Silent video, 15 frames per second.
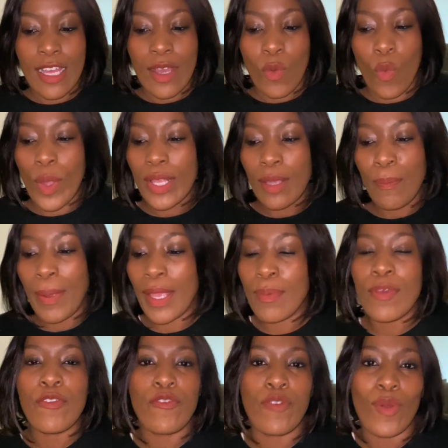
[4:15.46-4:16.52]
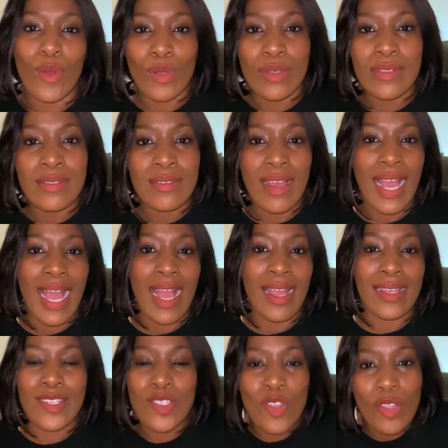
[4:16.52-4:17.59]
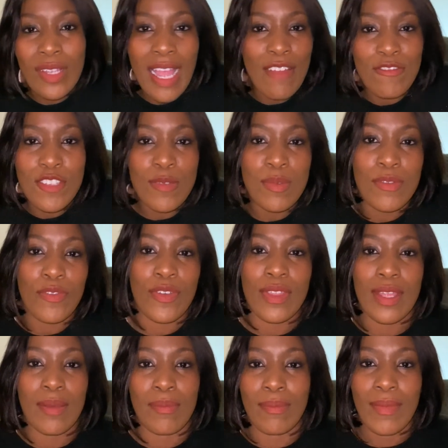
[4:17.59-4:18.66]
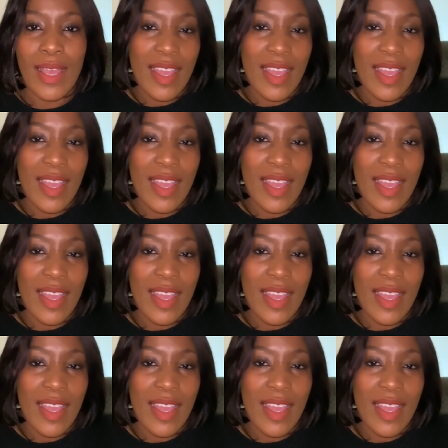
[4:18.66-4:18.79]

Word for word: when a baby falls, it's not comfortable for them.